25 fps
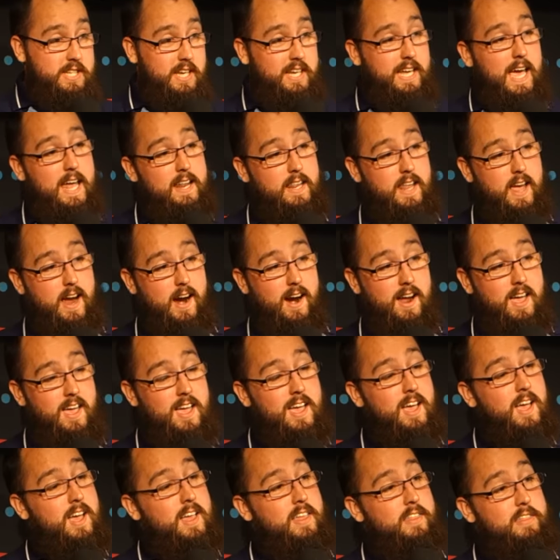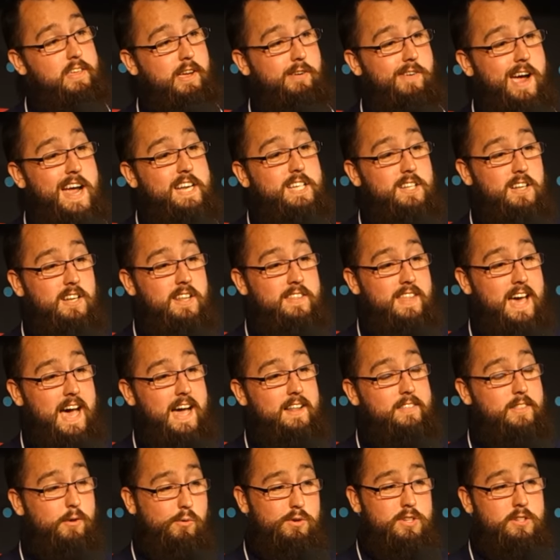to get there, theoretical in
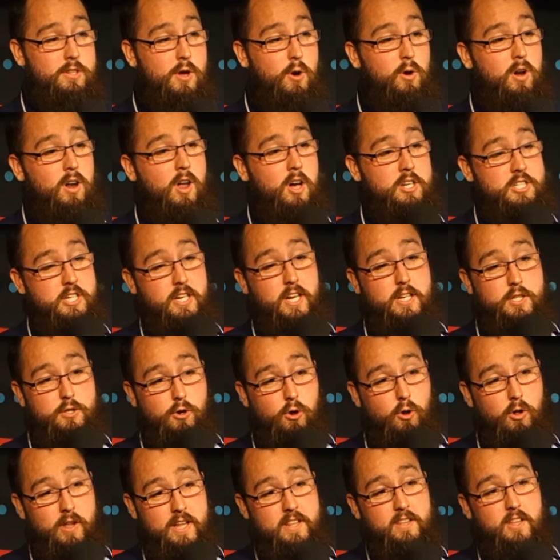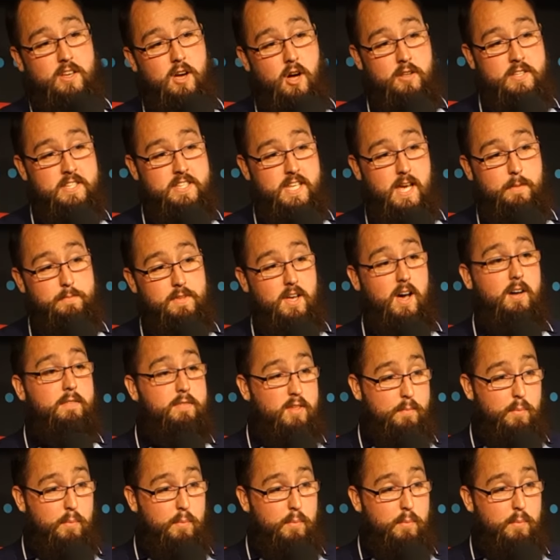that there was no logic at all in the concept. There you